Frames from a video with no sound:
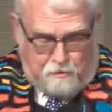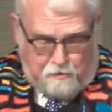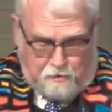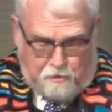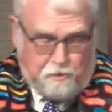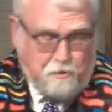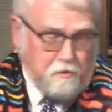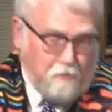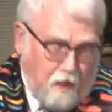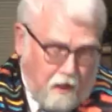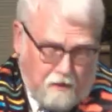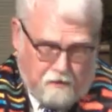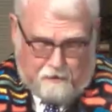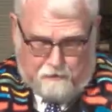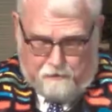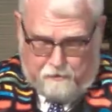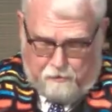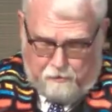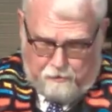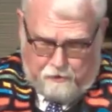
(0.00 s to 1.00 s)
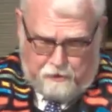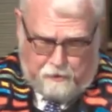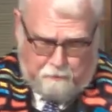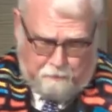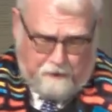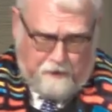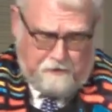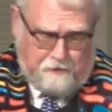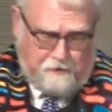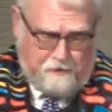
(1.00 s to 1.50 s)
to struggle to
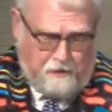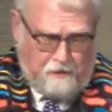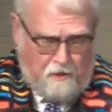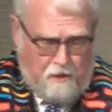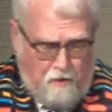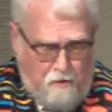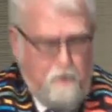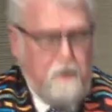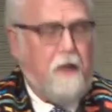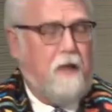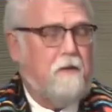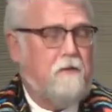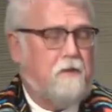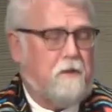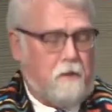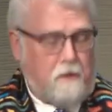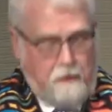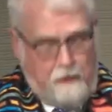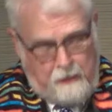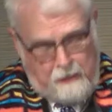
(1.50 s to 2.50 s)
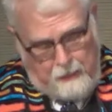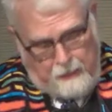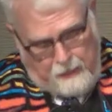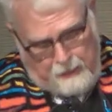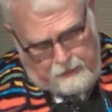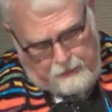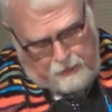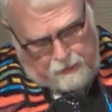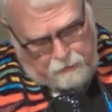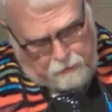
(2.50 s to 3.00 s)
express their own answer
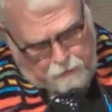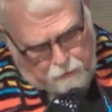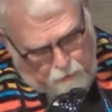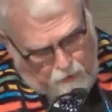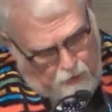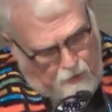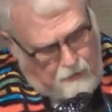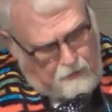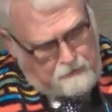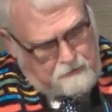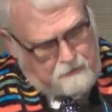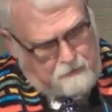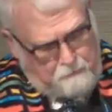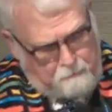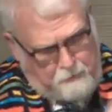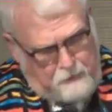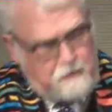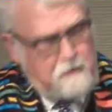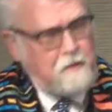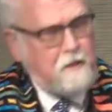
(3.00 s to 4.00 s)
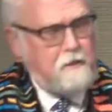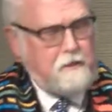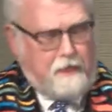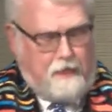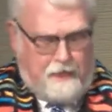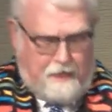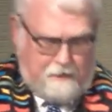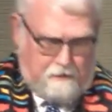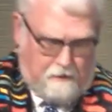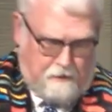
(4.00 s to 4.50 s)
and then draws them into
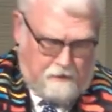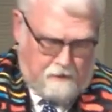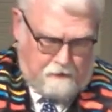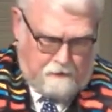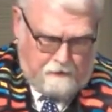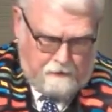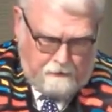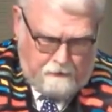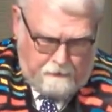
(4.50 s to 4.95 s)
dialogue.